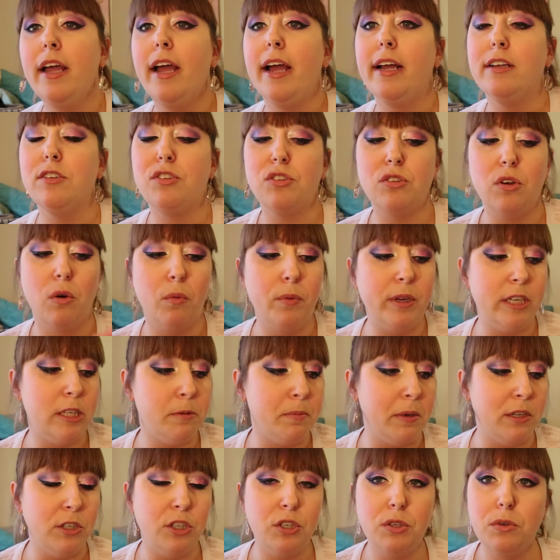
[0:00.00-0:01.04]
And so we'd
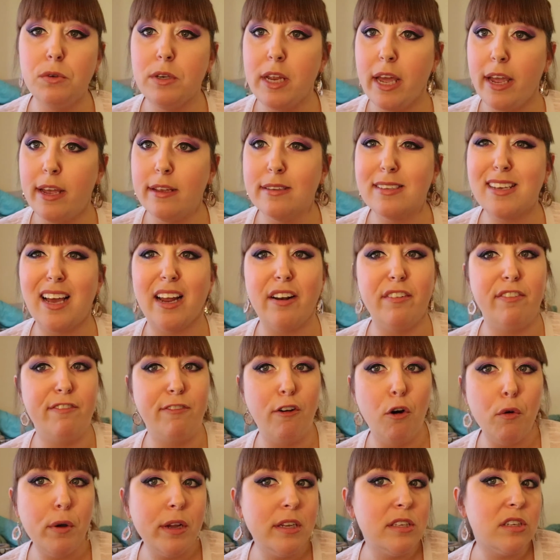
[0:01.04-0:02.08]
spend 2 days kind of
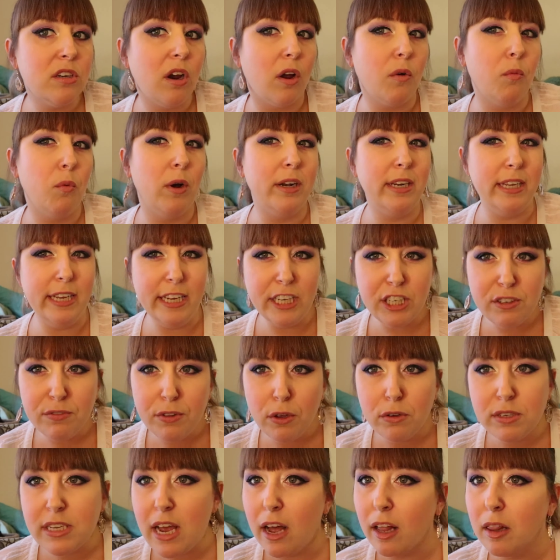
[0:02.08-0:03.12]
focused on what each of
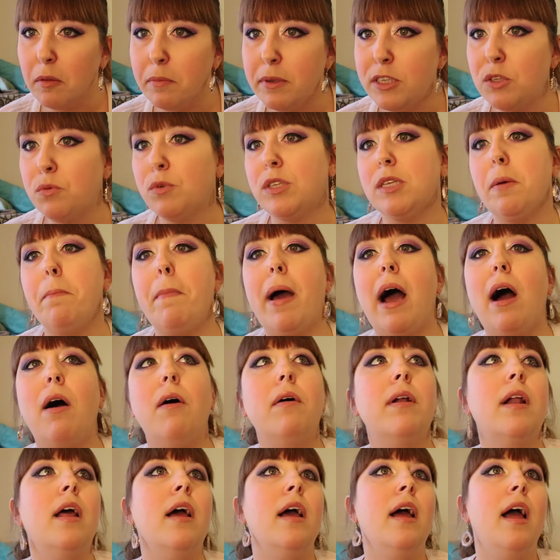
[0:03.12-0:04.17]
those elements was
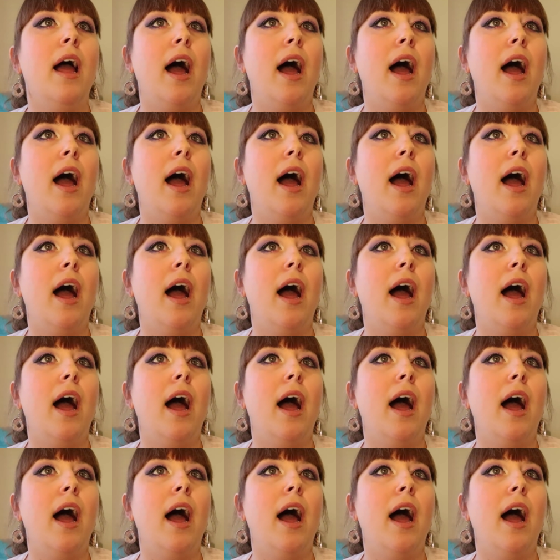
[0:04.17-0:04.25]
about,